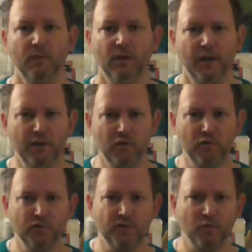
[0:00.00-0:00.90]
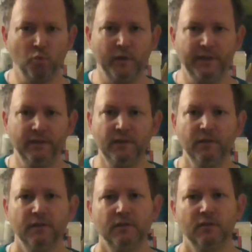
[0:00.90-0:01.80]
Okay, you're using wind
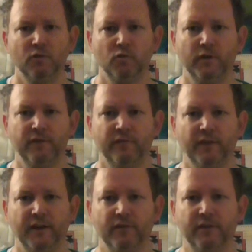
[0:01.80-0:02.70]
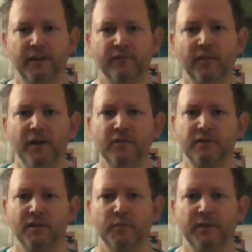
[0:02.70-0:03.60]
to create a fire, and that fire is
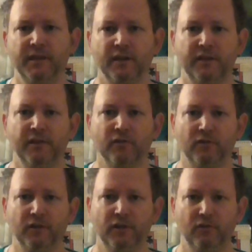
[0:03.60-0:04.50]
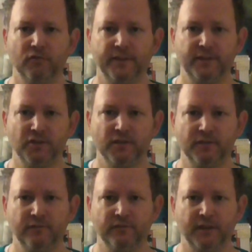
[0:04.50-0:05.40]
going to be down here, your
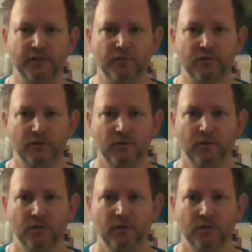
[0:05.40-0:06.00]
digestive fires.